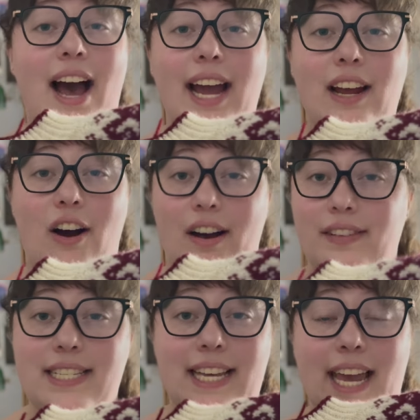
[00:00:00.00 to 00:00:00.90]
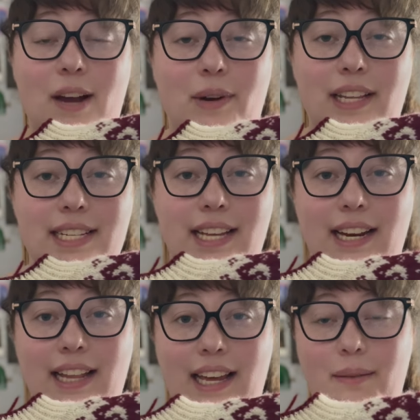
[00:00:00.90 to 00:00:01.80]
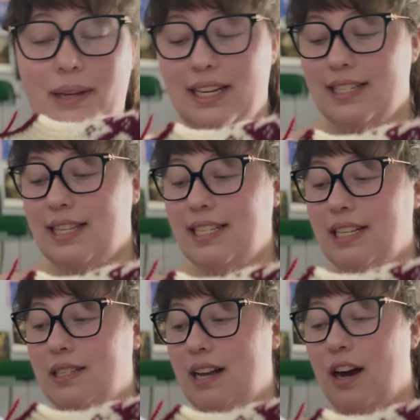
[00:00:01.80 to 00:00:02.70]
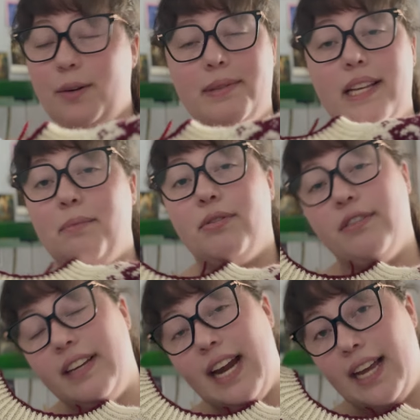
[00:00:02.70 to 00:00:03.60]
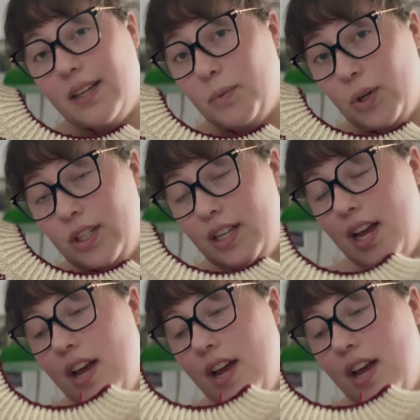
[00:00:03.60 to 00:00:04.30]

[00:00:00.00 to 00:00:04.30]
I obviously can't wear this in LA because this is 100% Peruvian Highland wool,